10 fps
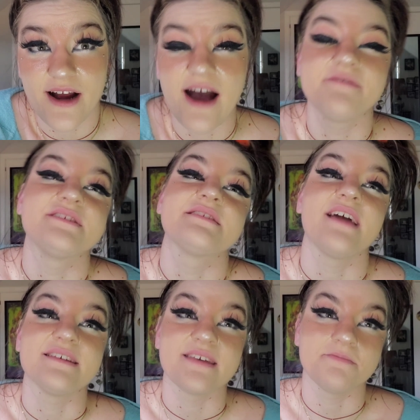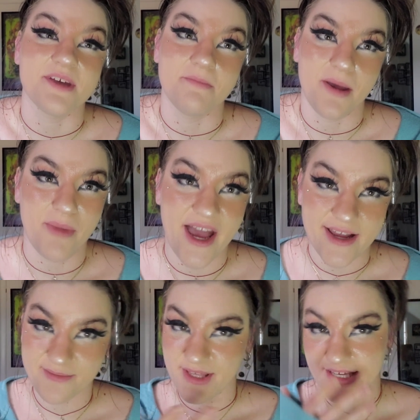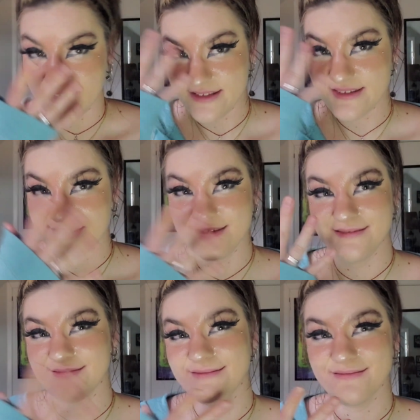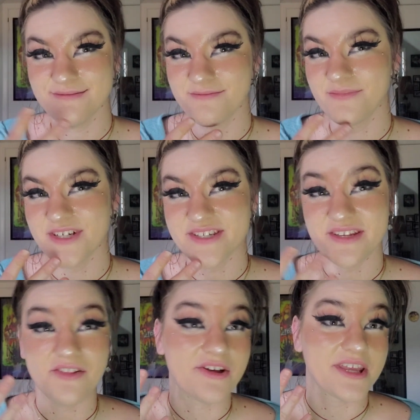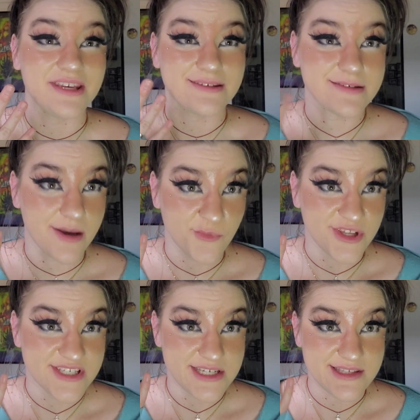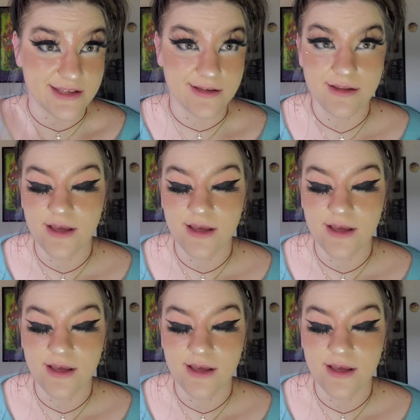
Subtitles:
Obviously, I slept on my back because we're still looking somewhat decent.